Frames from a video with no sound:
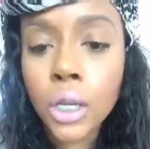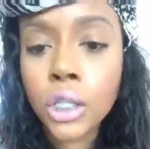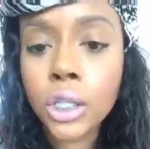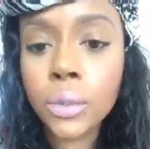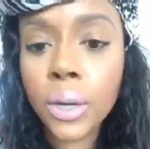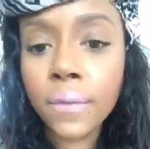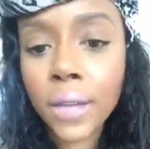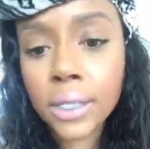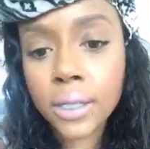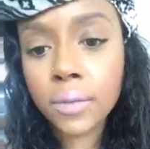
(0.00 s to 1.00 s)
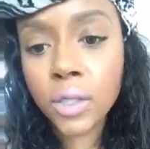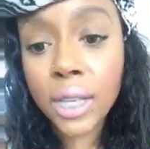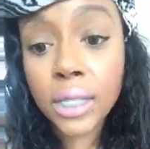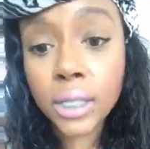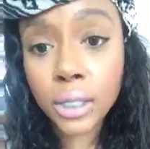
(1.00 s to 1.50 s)
too evasive. So
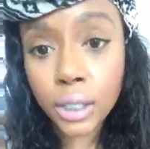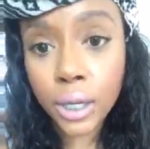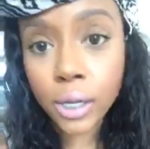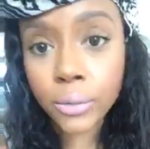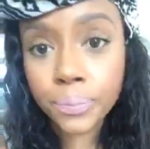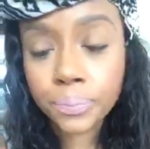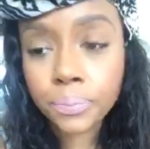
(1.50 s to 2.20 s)
that's good to know.